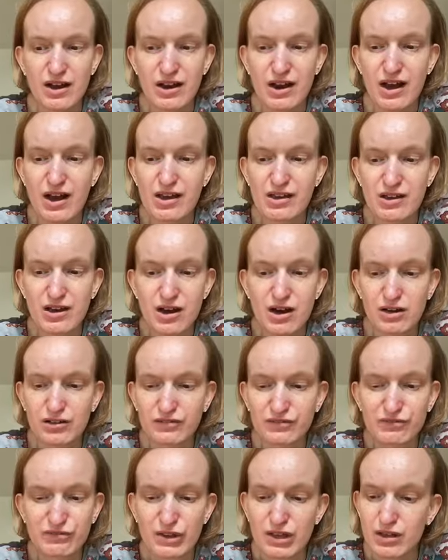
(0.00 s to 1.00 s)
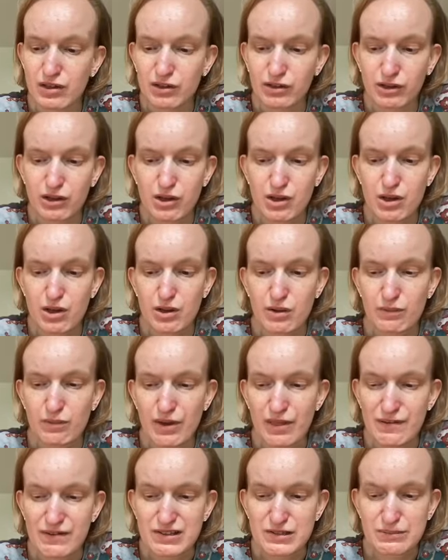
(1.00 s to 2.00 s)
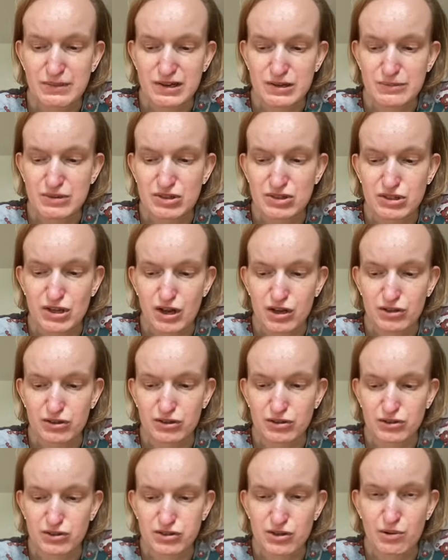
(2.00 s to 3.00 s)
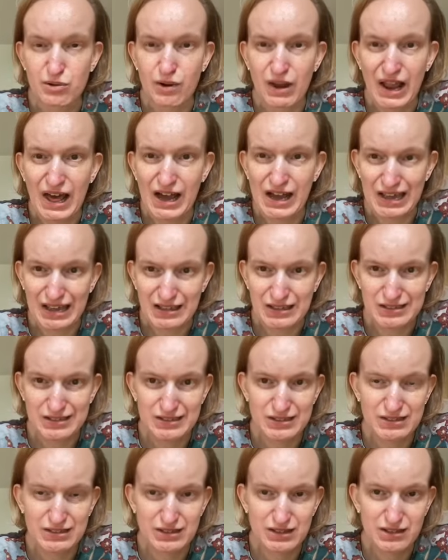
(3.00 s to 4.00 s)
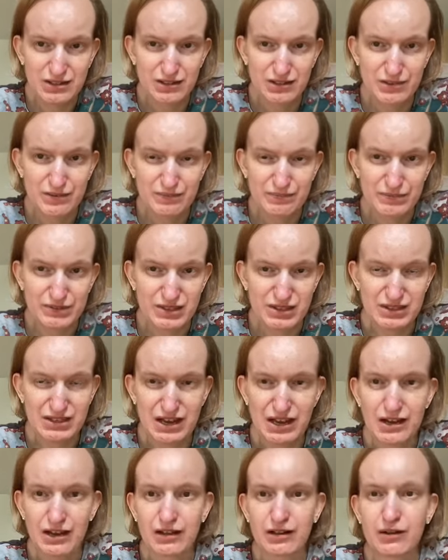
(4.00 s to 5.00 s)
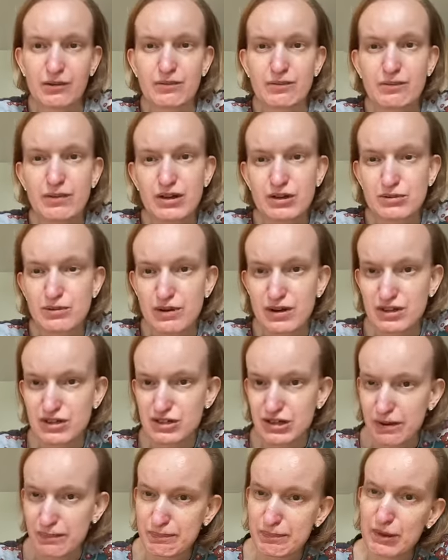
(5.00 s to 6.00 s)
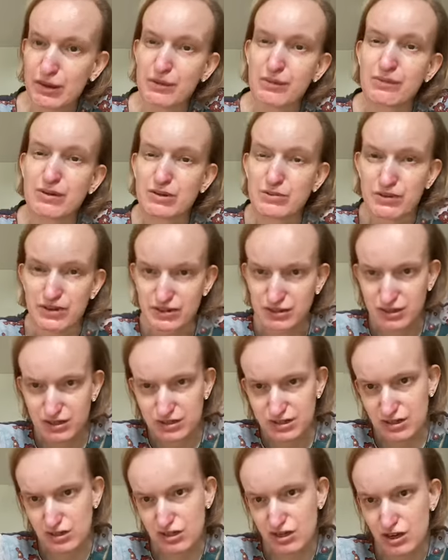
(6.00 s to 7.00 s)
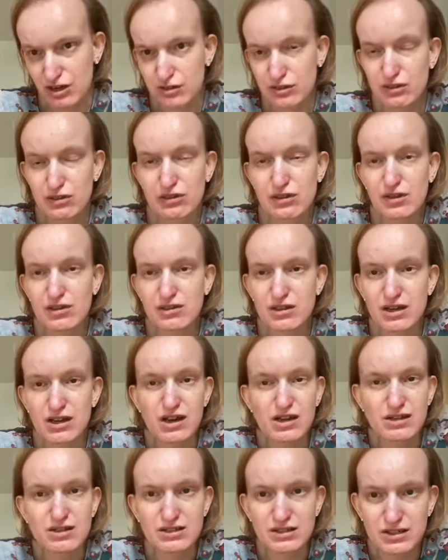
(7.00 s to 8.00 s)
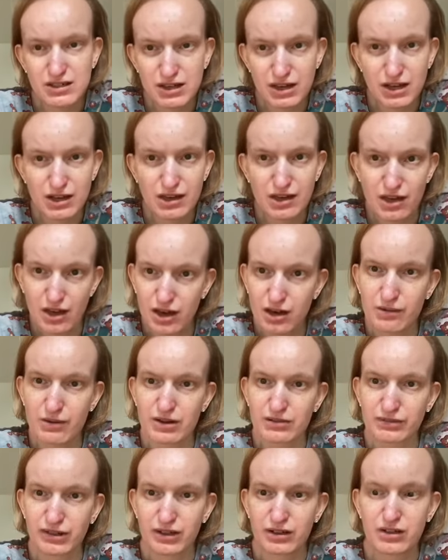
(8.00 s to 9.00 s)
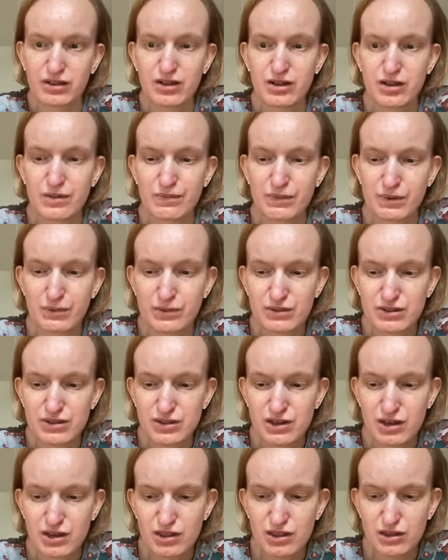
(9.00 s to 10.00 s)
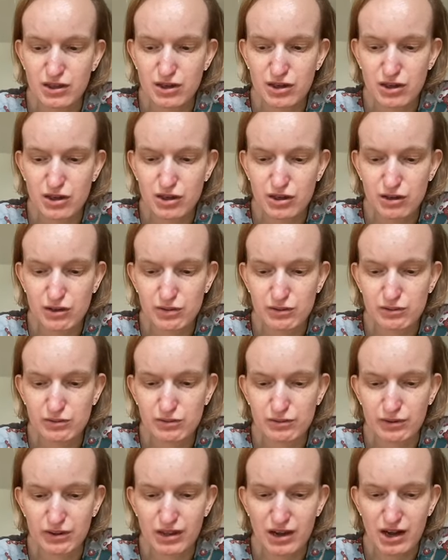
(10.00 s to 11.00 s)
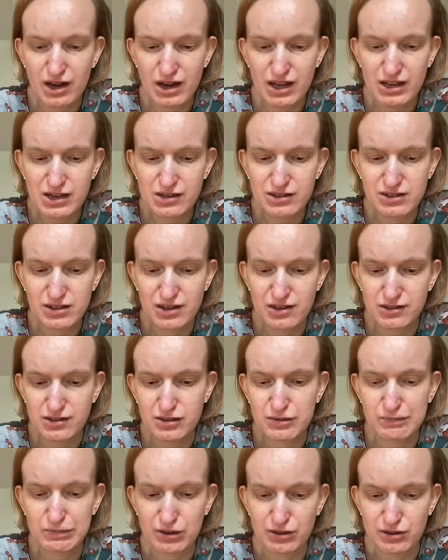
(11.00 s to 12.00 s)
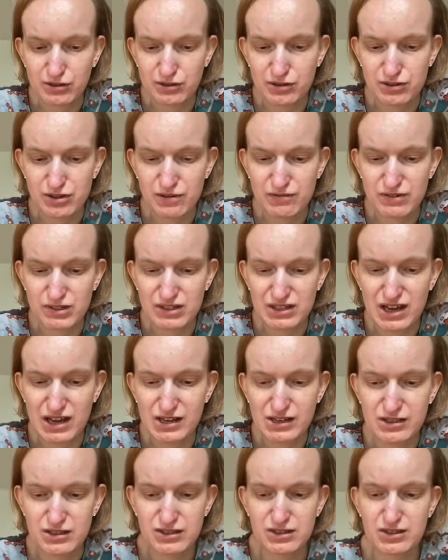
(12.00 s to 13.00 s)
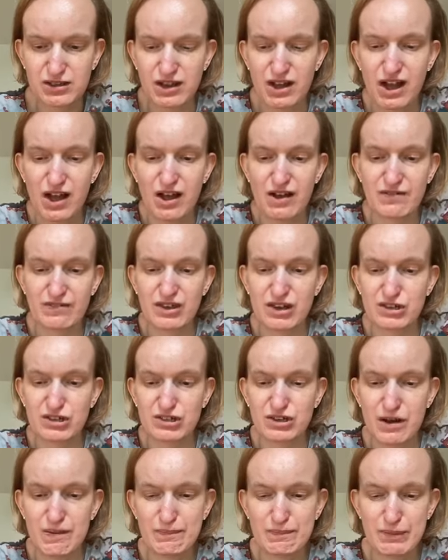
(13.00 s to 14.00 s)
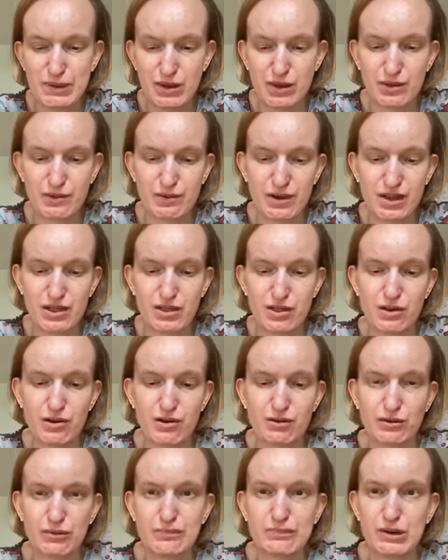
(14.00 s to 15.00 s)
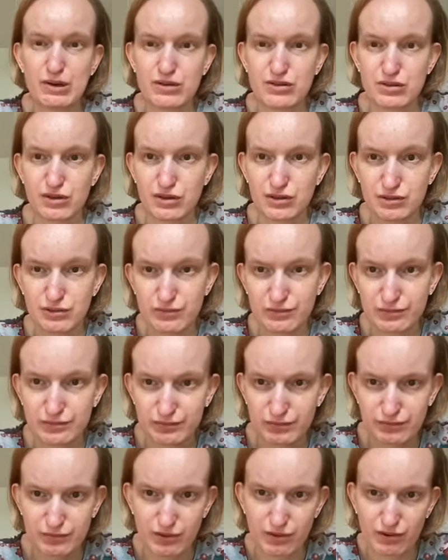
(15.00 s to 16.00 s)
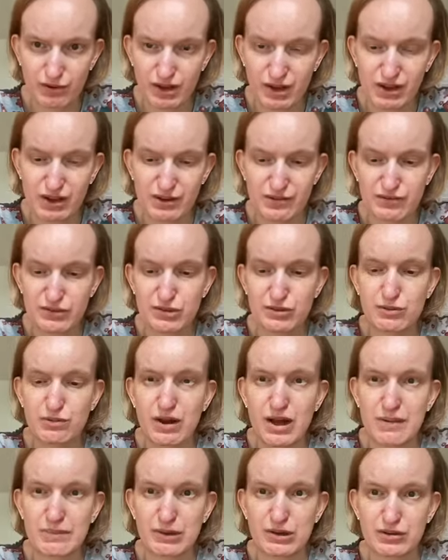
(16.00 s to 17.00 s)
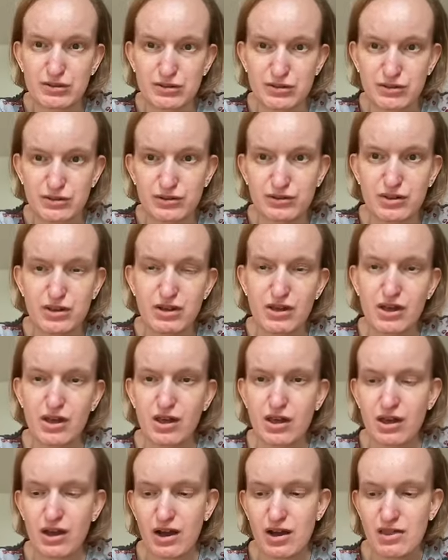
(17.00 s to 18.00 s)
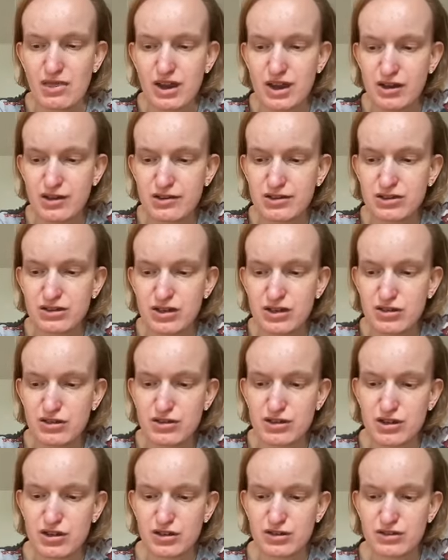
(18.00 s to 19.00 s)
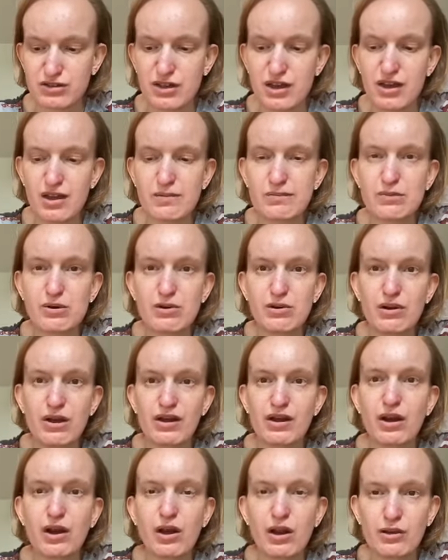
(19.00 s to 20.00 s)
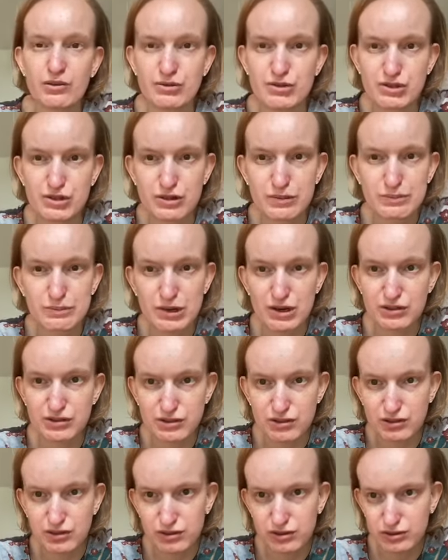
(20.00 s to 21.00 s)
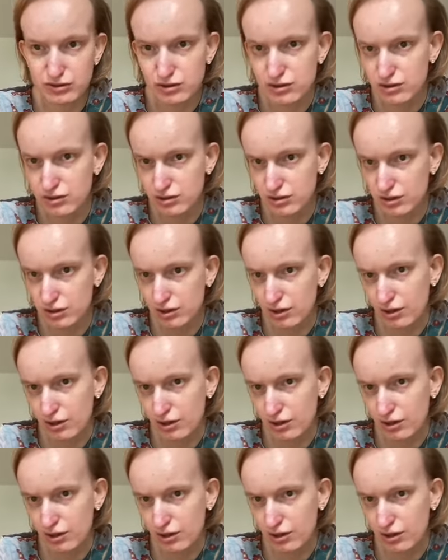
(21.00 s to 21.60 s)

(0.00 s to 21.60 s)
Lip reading: I can't feel whether it's meant to be circles or lines to tell which one is shampoo and which one is conditioner. The thing I did like, however, was that in the latest products, they've decided to have their shampoo in the old bottle, not kind of square bottle, and their conditioners in more like lotion bottles.